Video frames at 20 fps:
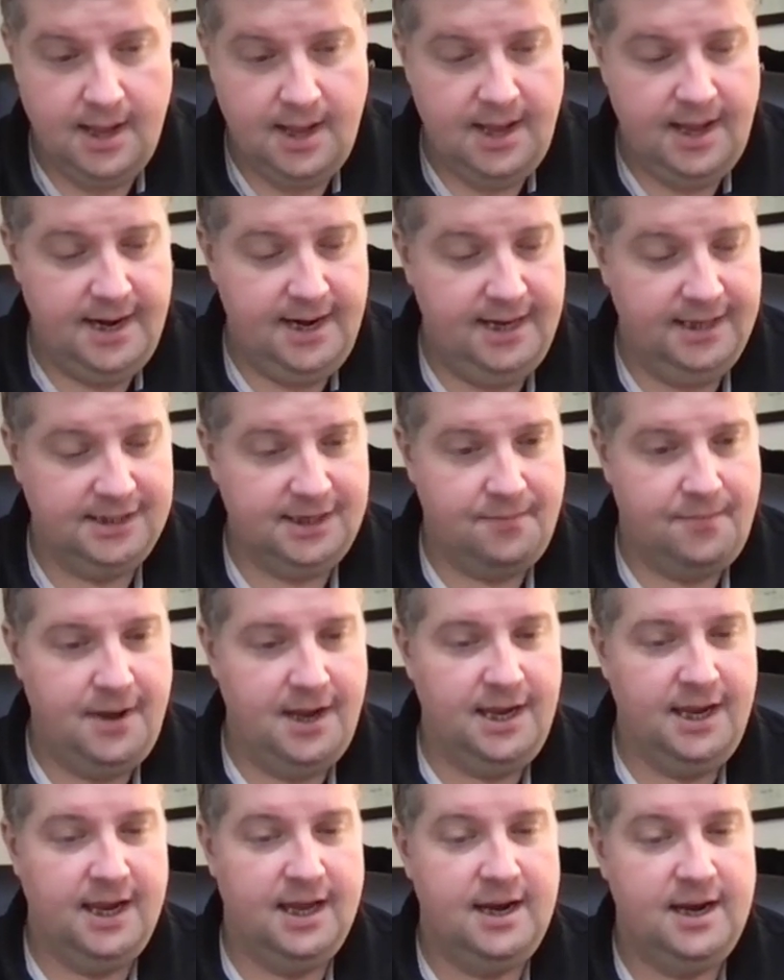in his
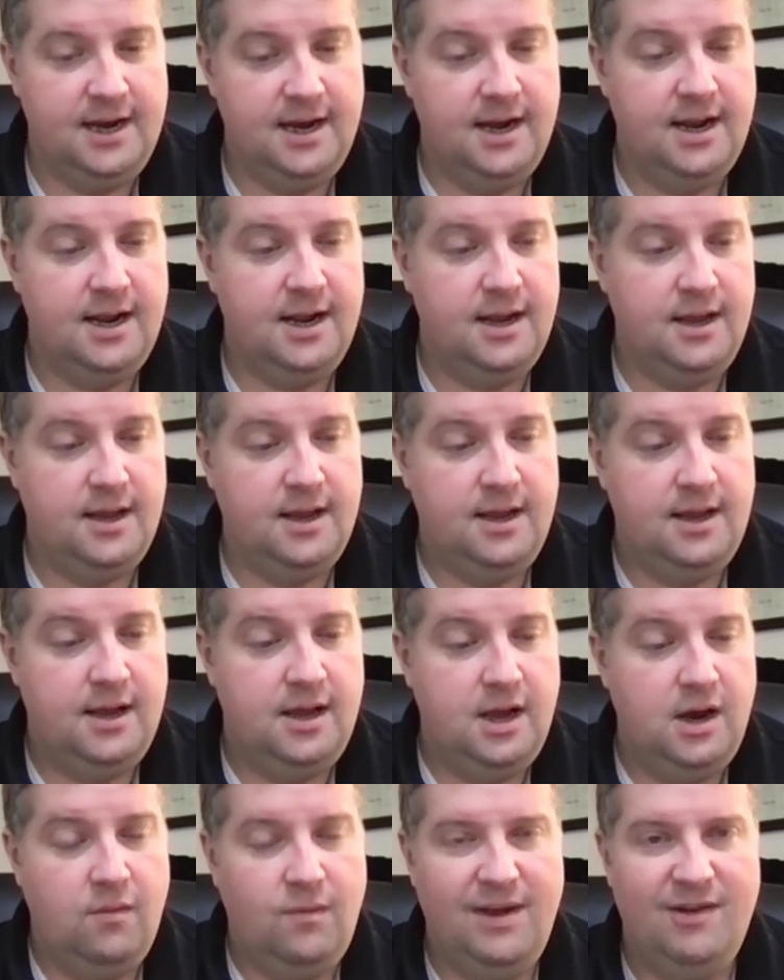opinion,
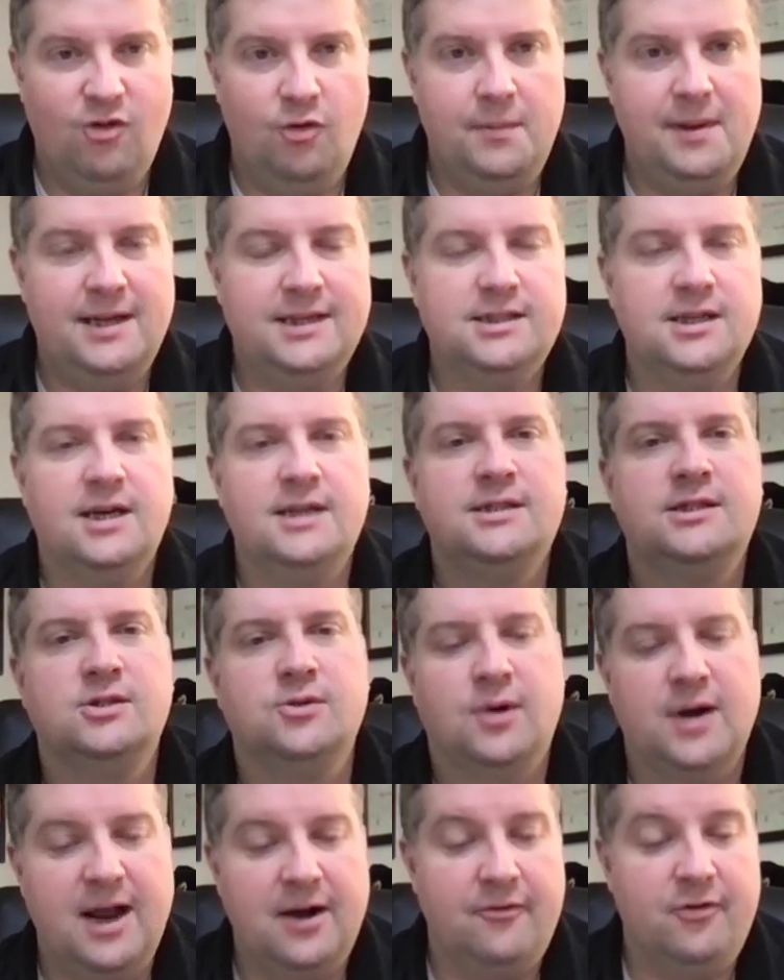we will be judged
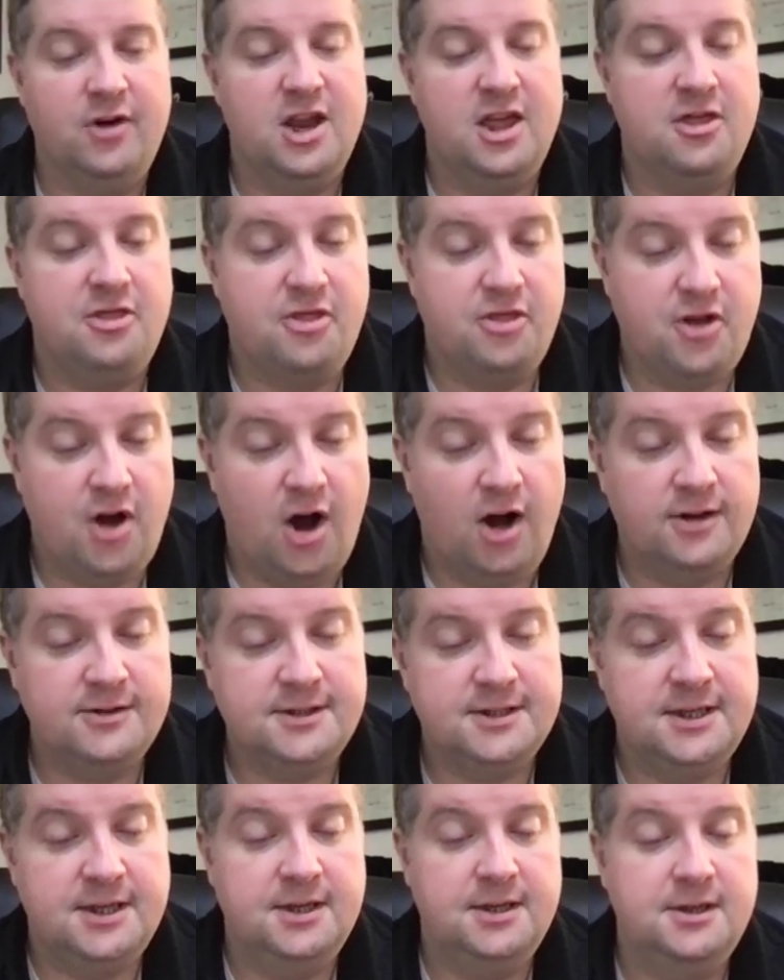on every
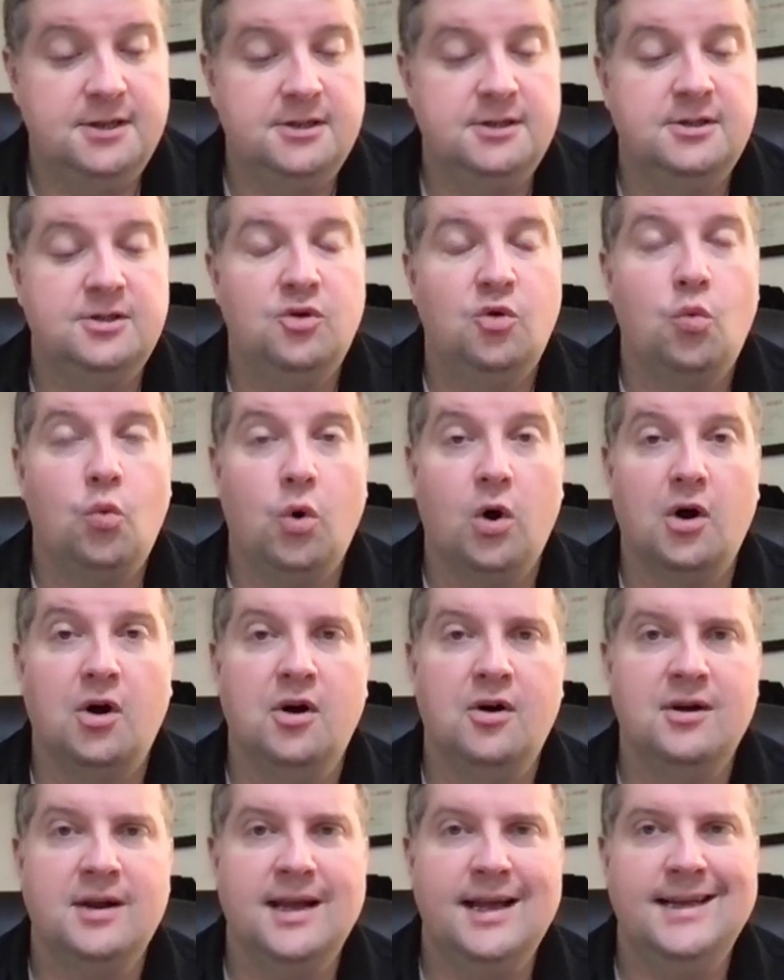thought,
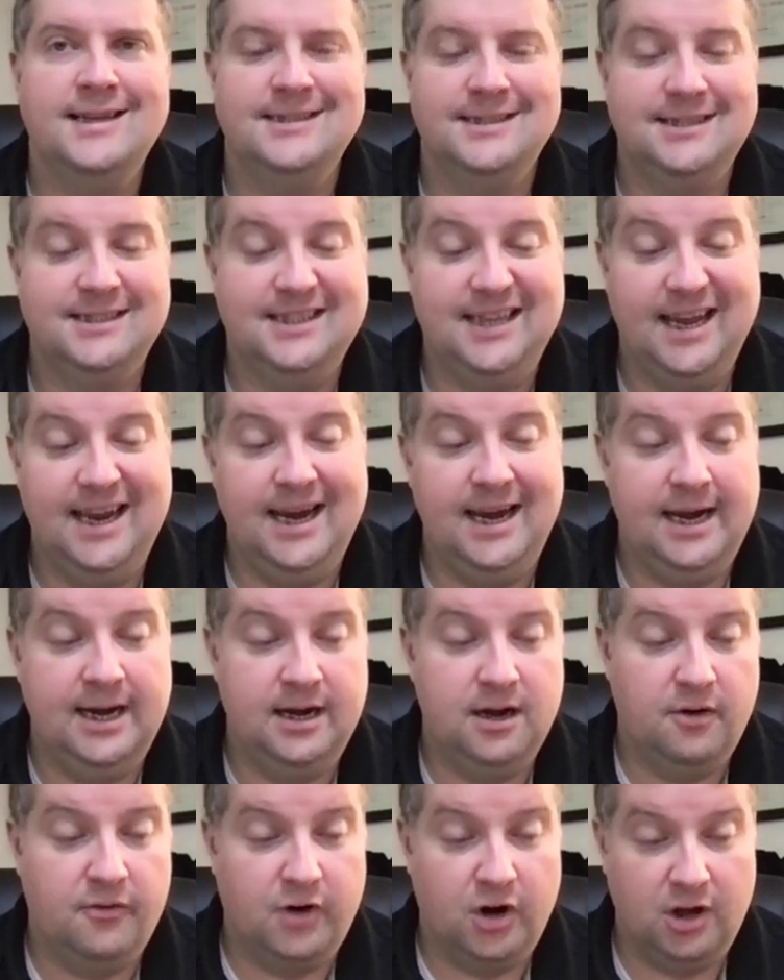word, and deed
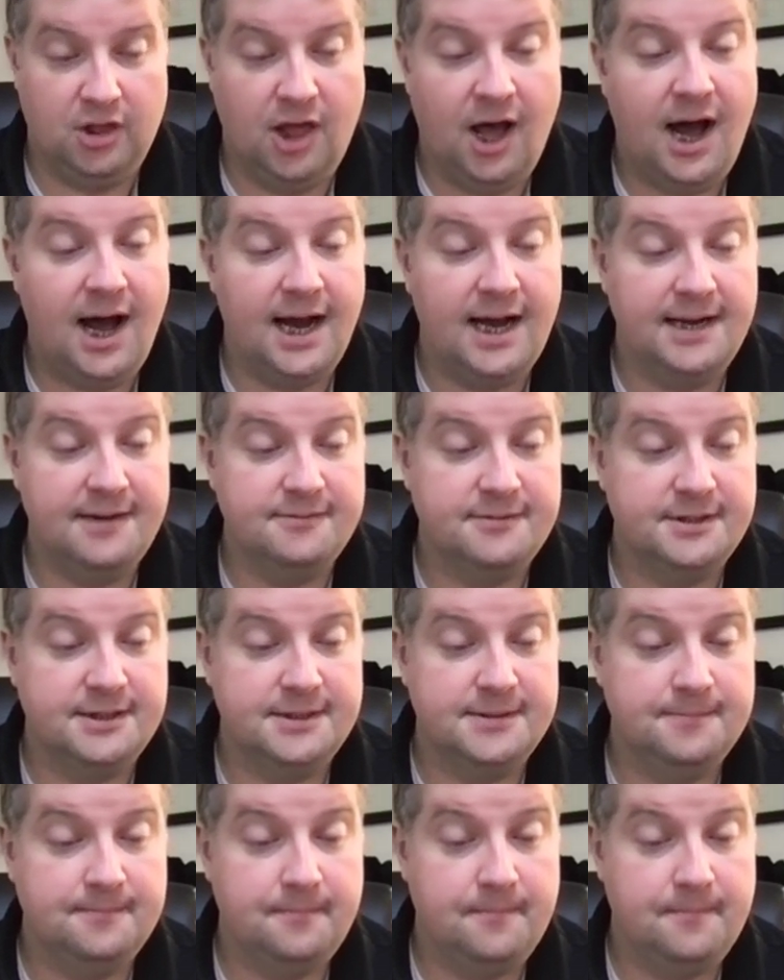of our lives.